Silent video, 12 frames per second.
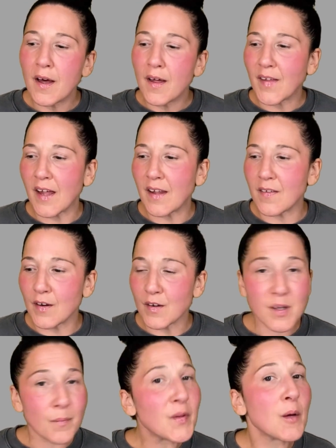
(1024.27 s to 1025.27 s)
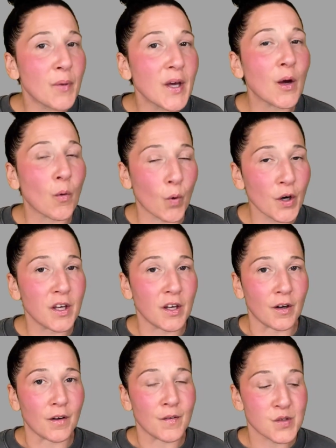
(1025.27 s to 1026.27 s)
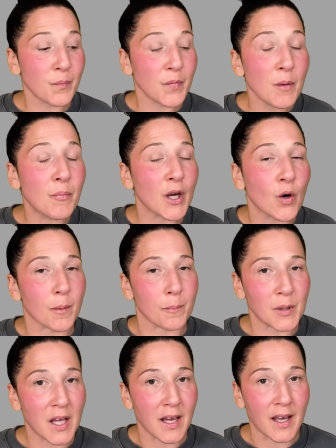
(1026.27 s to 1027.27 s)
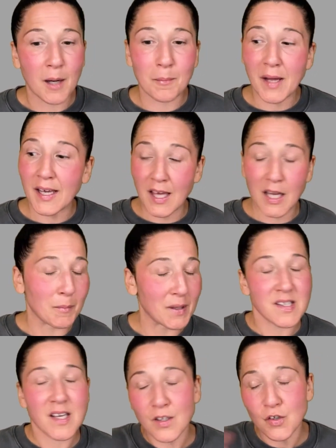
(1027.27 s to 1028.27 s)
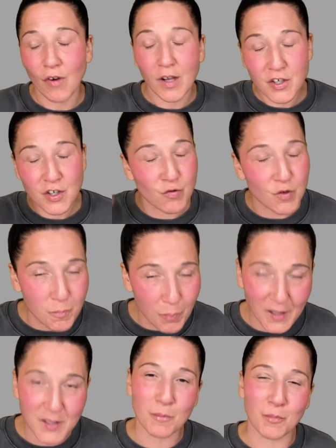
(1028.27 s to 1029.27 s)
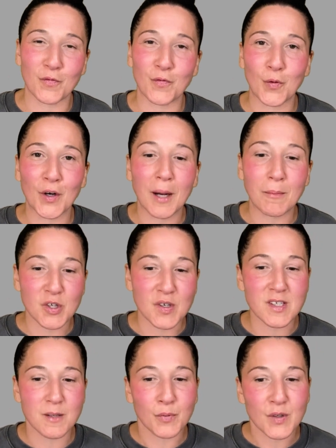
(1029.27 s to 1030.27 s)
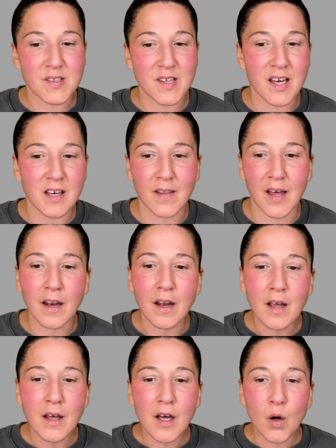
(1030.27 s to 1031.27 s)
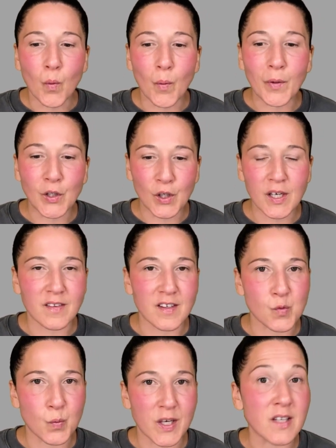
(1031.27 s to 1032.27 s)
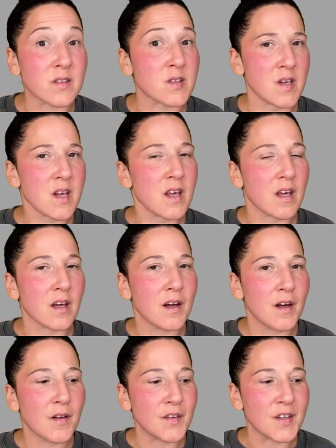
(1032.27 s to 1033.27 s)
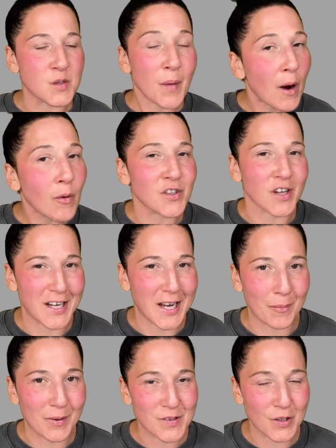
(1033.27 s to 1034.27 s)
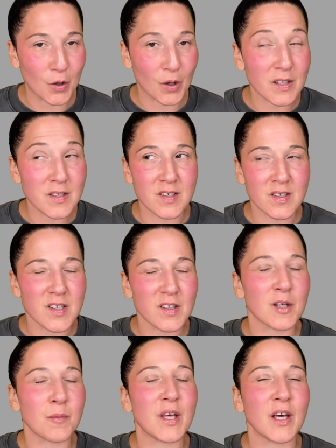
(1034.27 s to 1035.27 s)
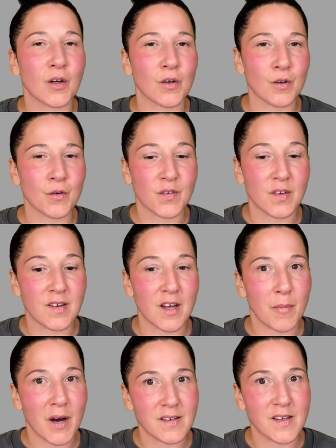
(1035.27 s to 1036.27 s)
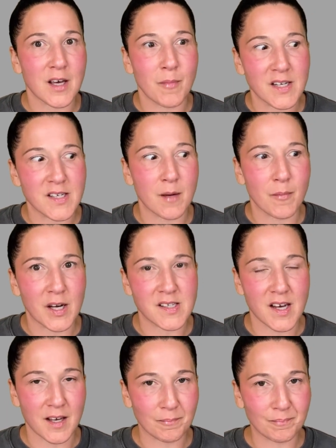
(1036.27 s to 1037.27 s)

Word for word: that there's something big at work here. There's something bigger at play. And I'm not, again, I'm not saying astrology is responsible for it. I'm just simply saying that when we look at this, we can see these power dynamics that are consistently being unearthed day by day by day by day.